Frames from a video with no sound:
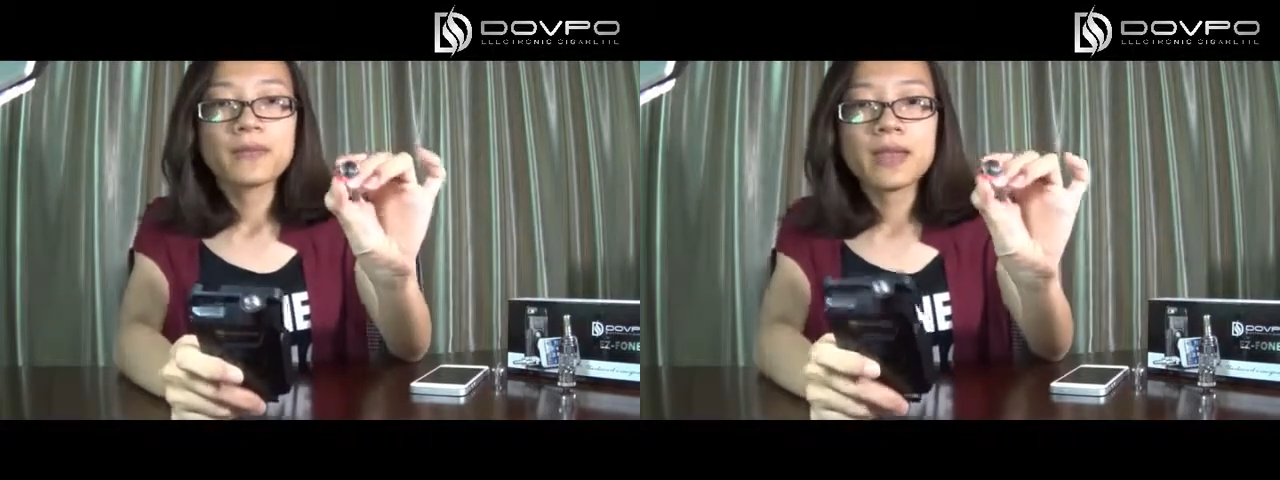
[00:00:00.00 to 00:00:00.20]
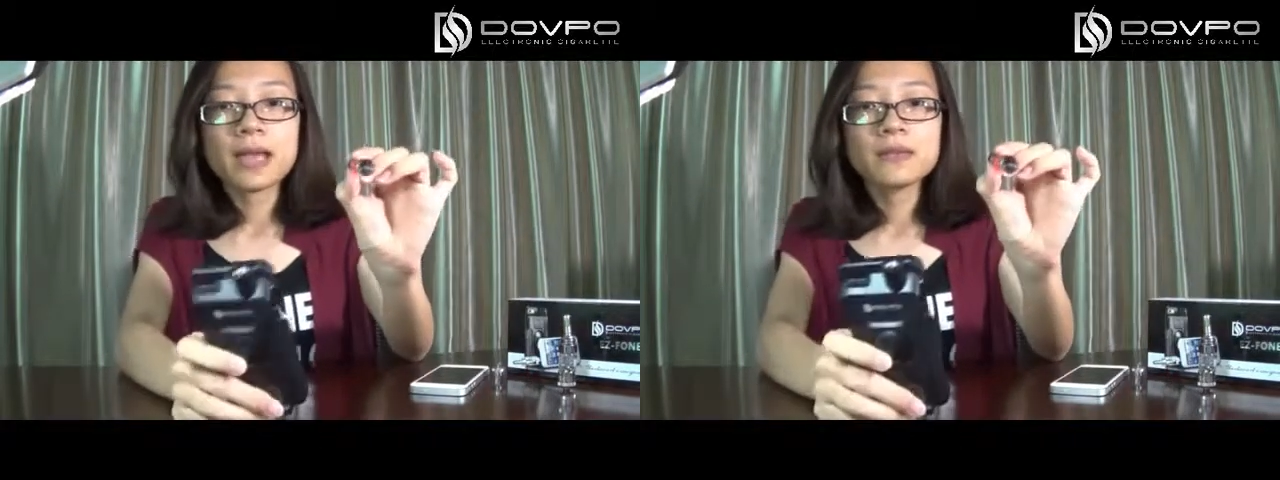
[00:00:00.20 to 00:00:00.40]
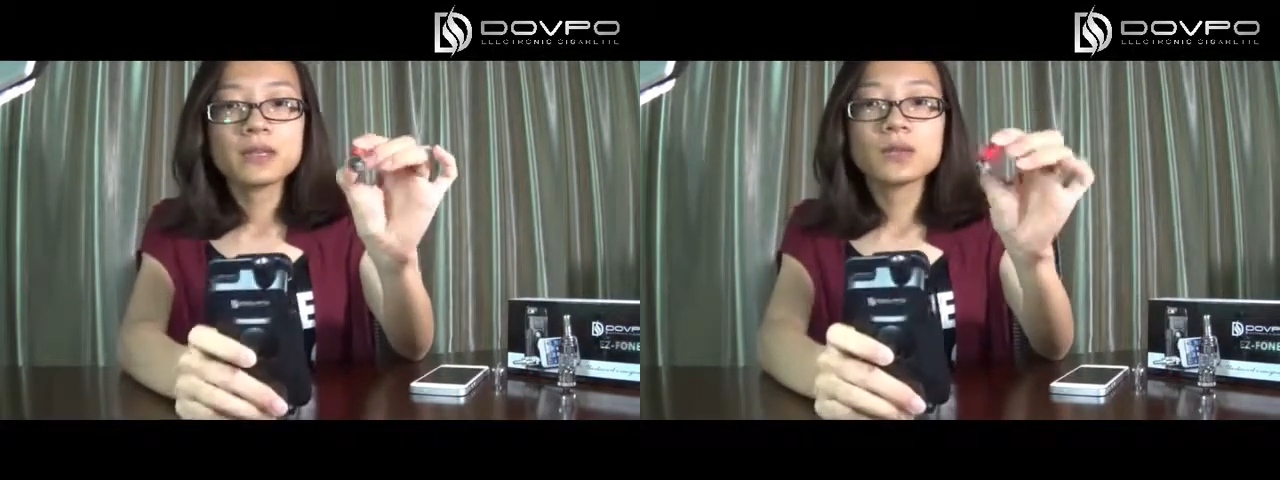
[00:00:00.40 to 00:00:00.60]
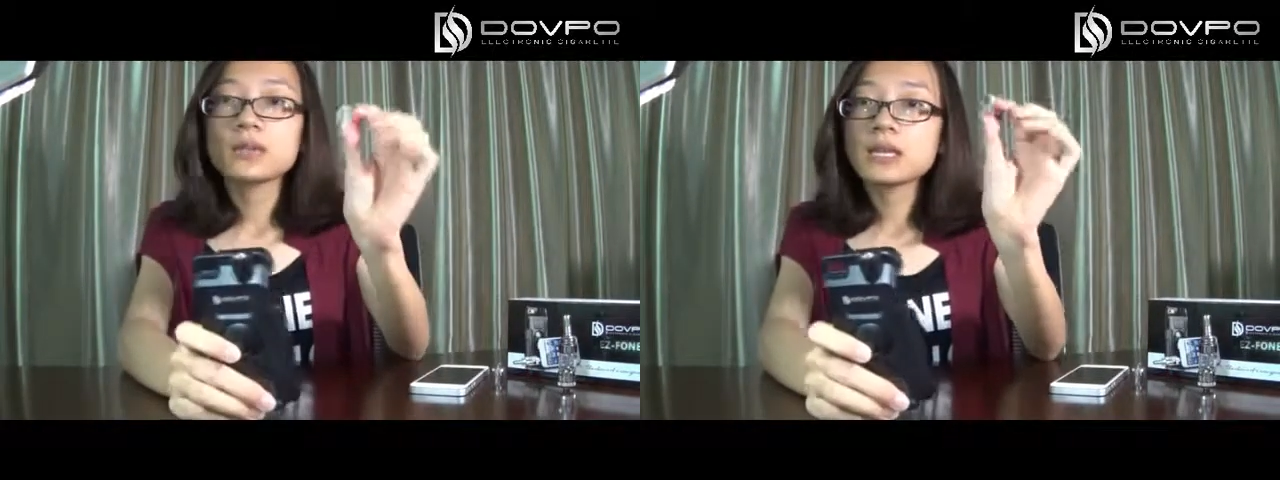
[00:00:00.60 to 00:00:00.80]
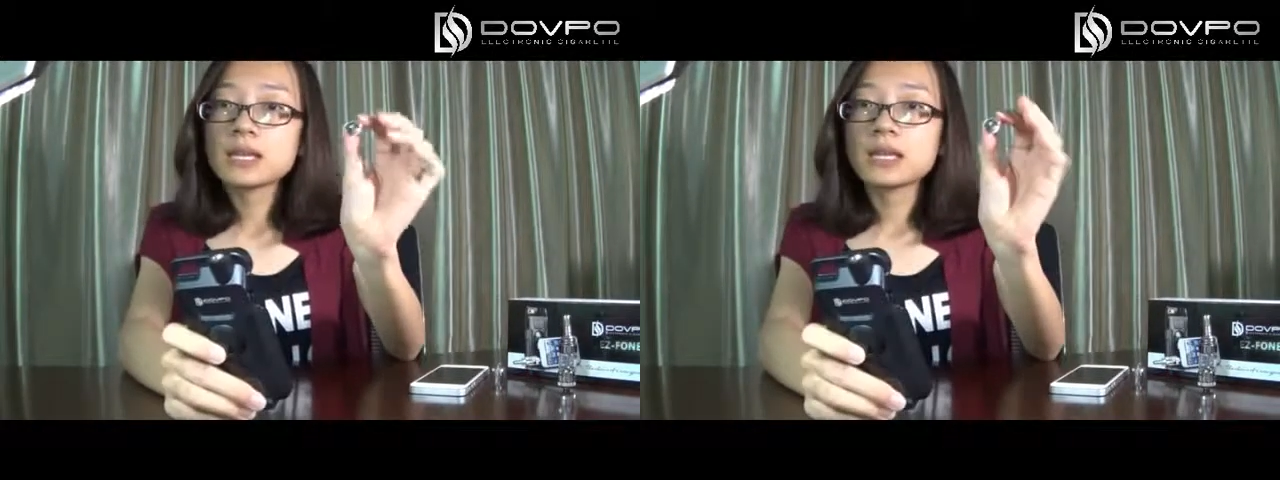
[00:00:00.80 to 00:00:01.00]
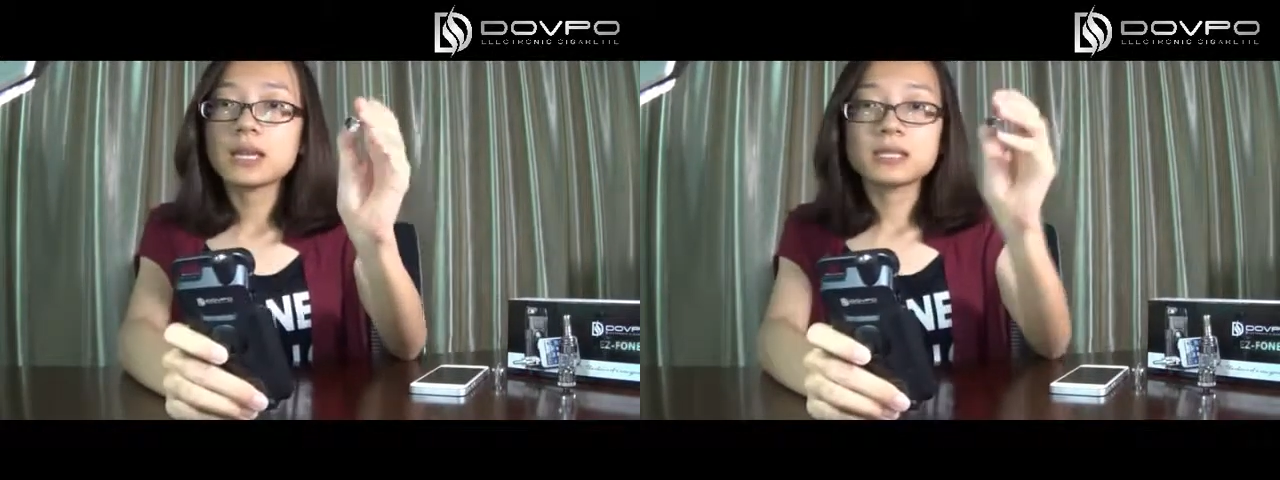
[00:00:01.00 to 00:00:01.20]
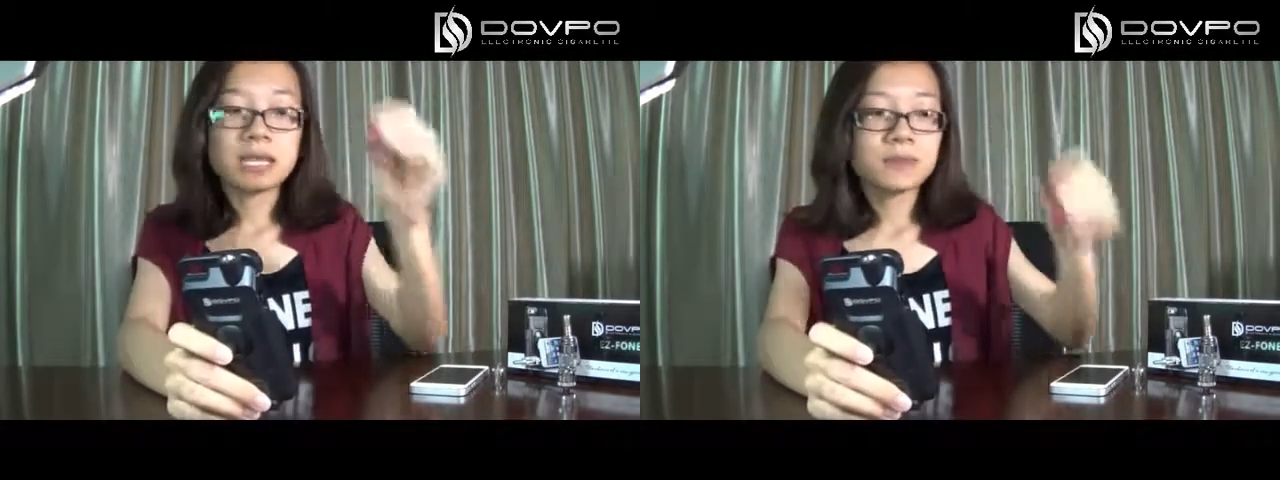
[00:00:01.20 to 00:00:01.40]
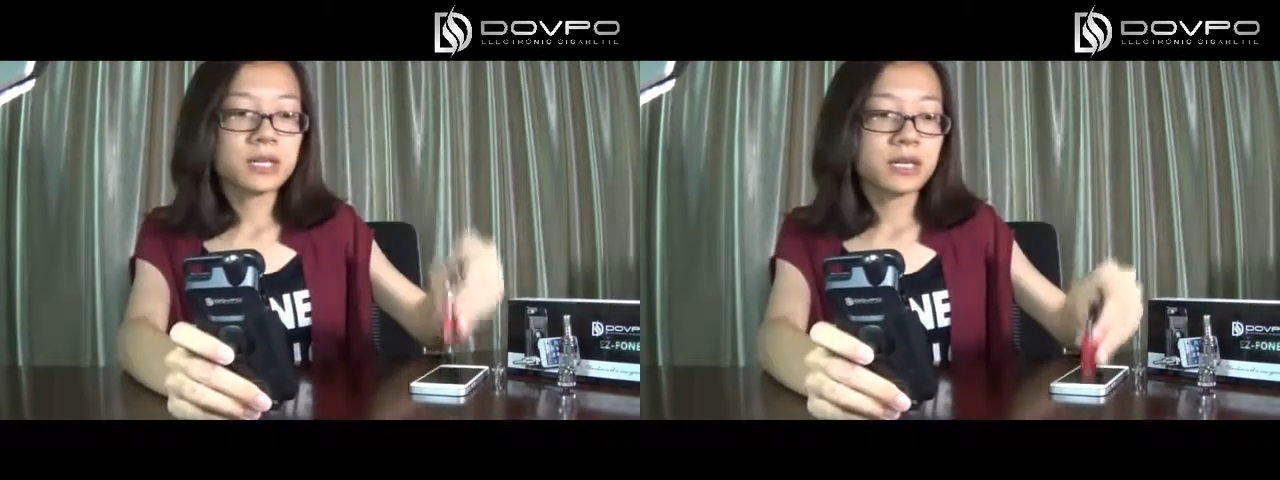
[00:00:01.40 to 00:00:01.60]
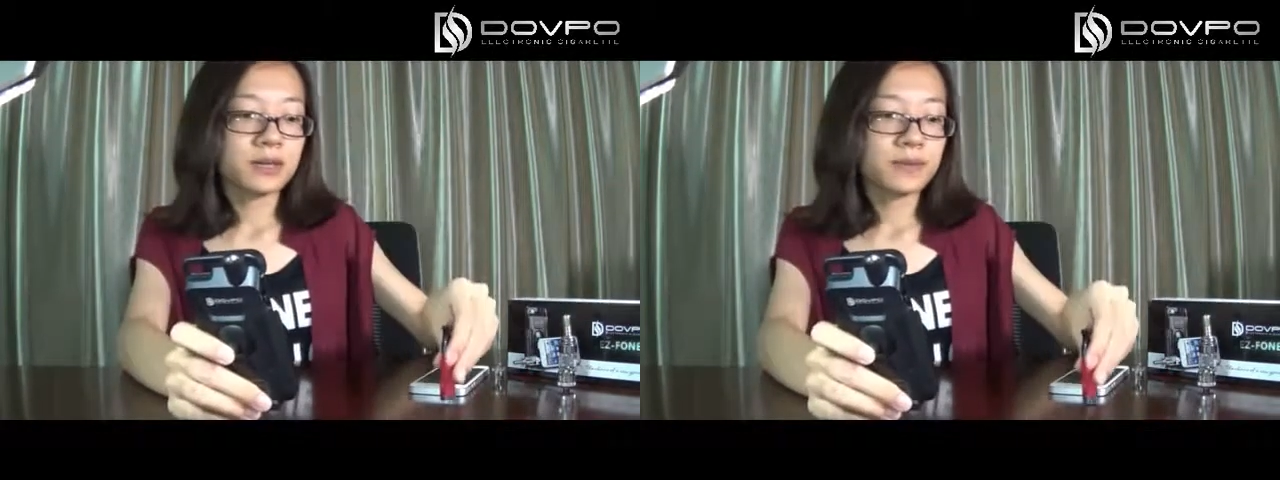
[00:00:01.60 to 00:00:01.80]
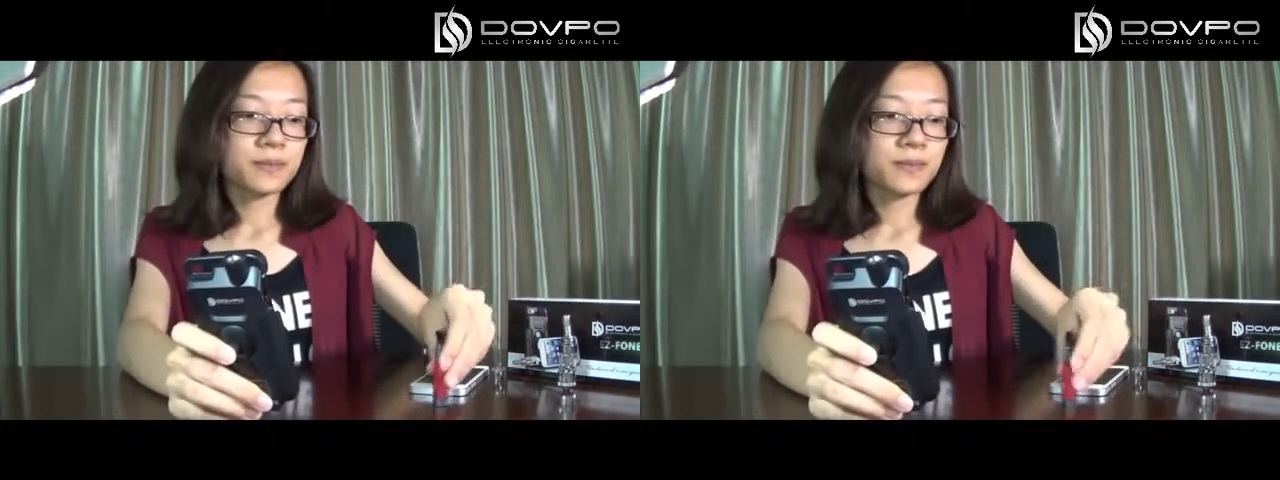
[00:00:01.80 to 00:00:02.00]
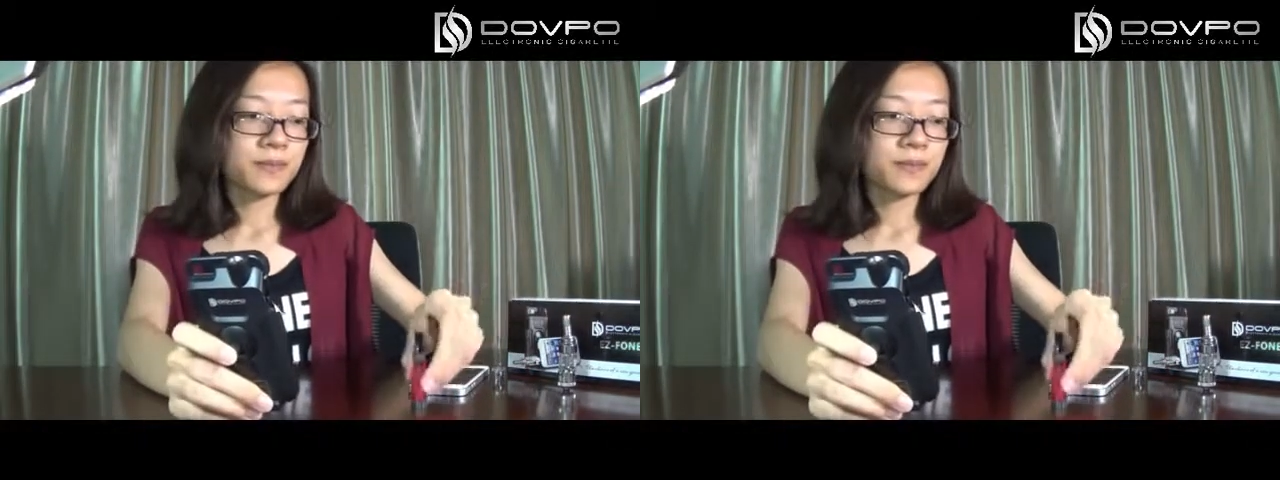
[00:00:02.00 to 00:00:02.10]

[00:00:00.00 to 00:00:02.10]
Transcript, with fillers: then you need an adapter,